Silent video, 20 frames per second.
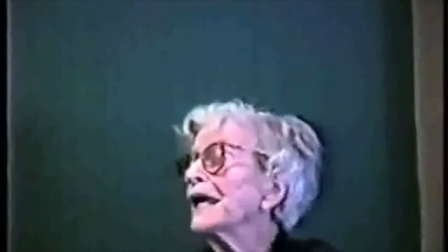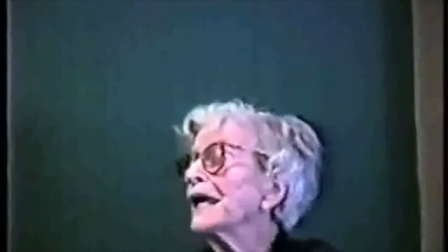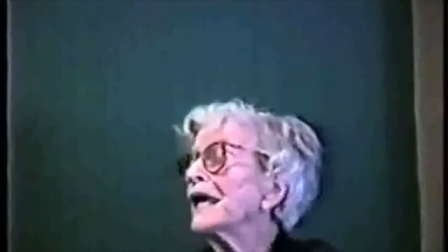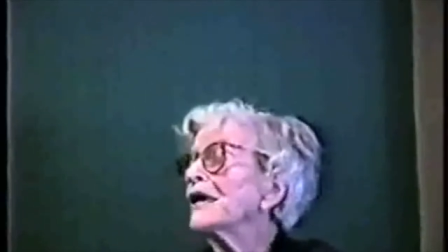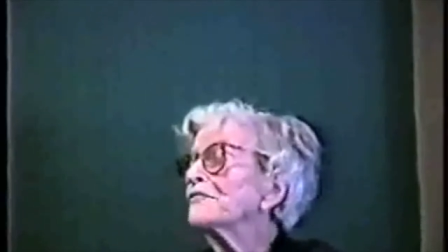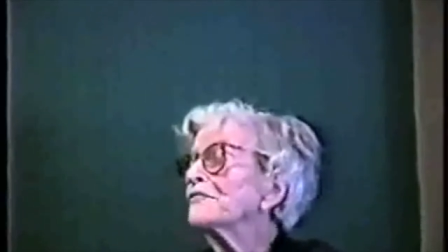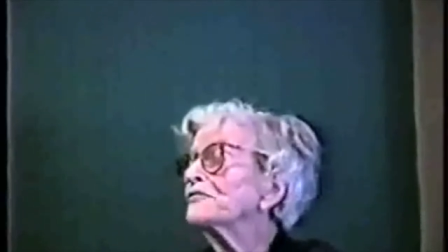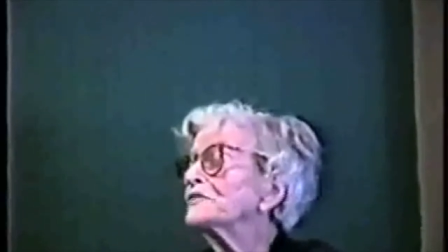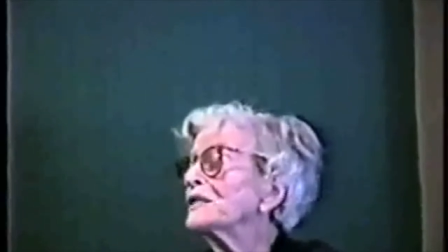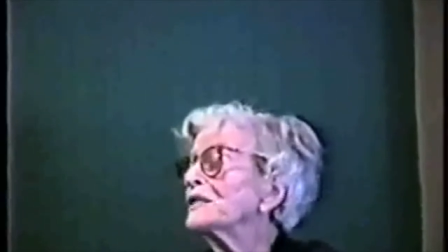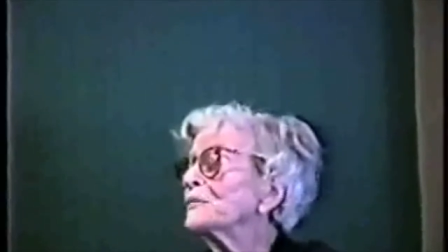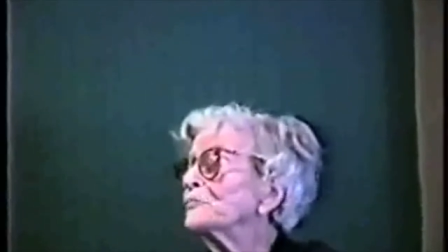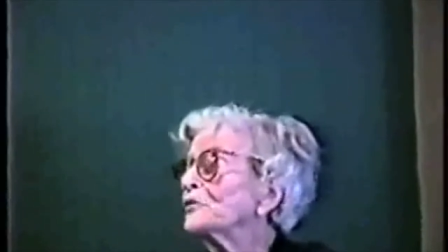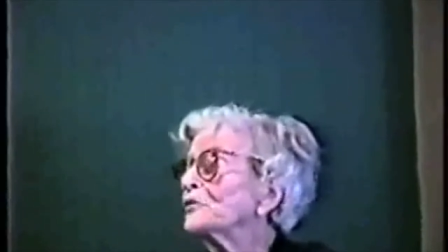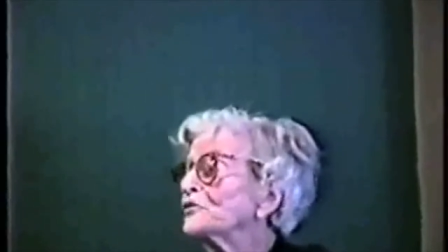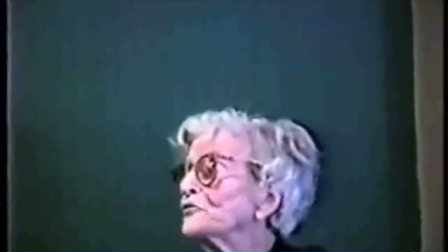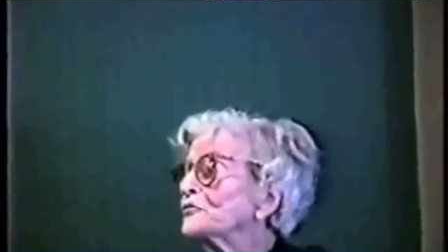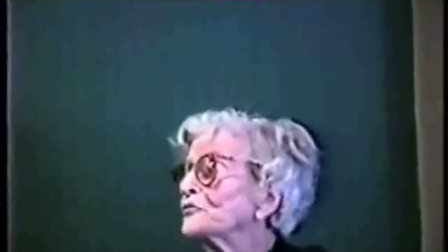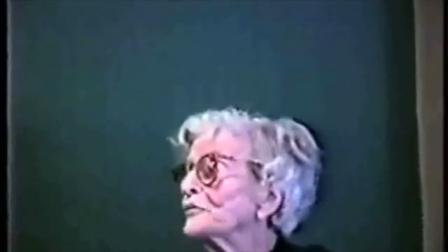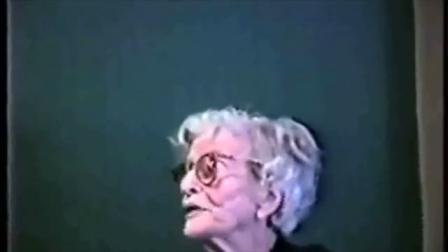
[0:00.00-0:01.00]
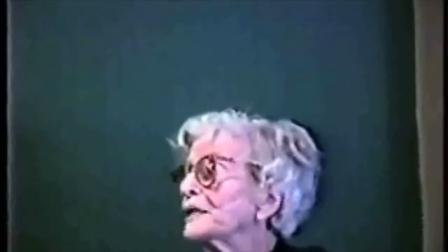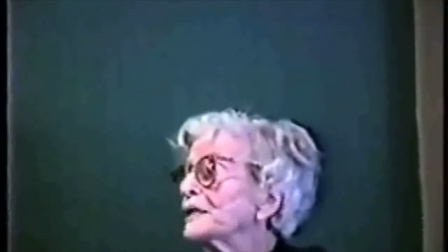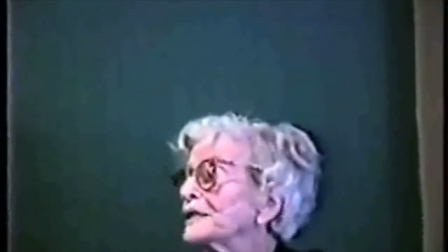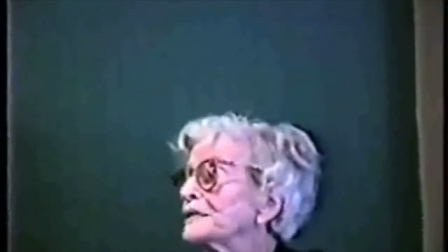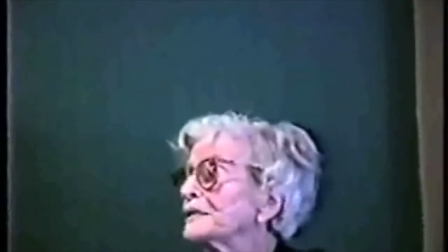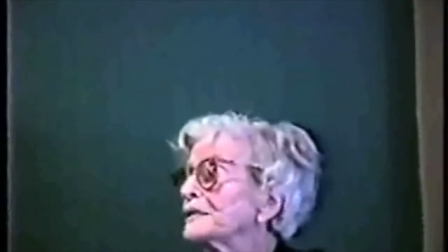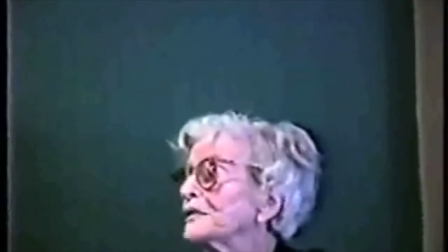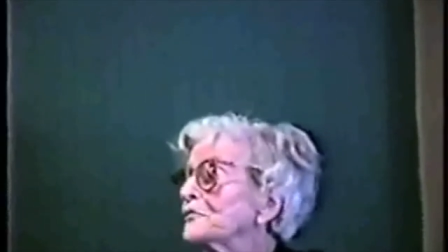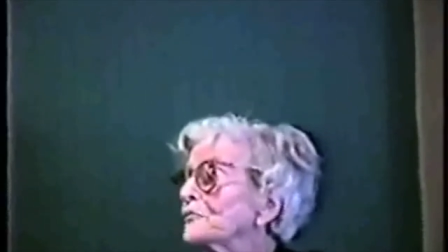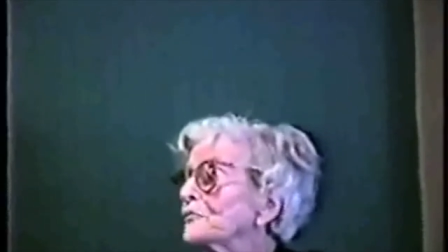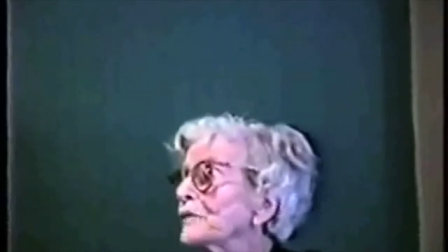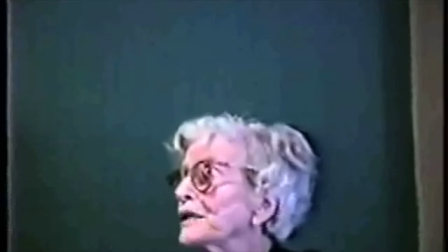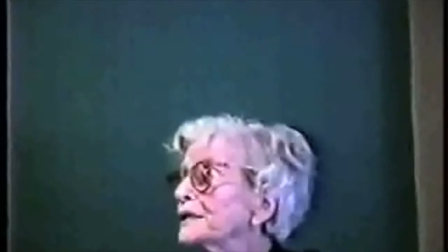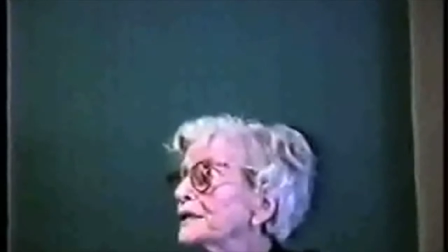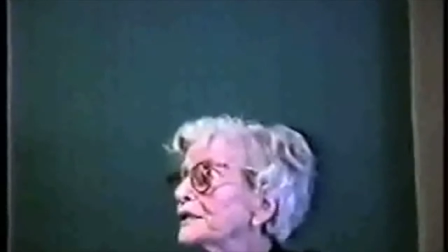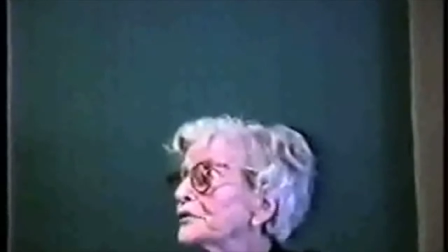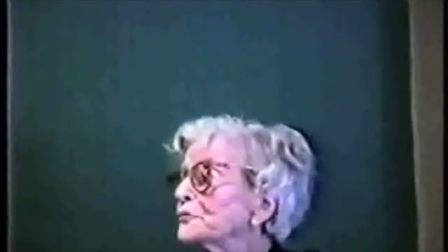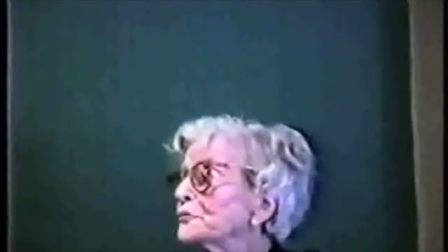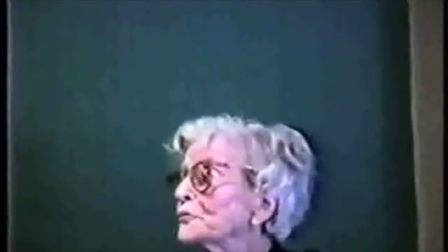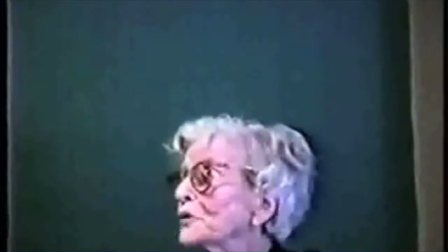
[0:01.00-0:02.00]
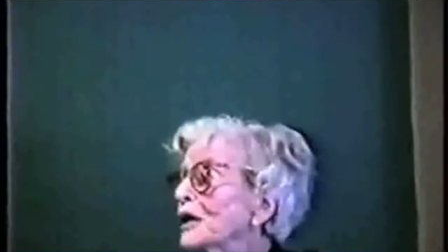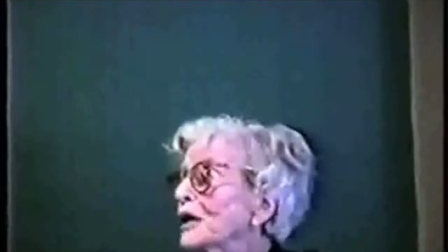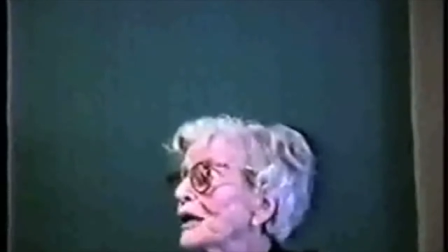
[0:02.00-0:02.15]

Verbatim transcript: have someone trained and ready to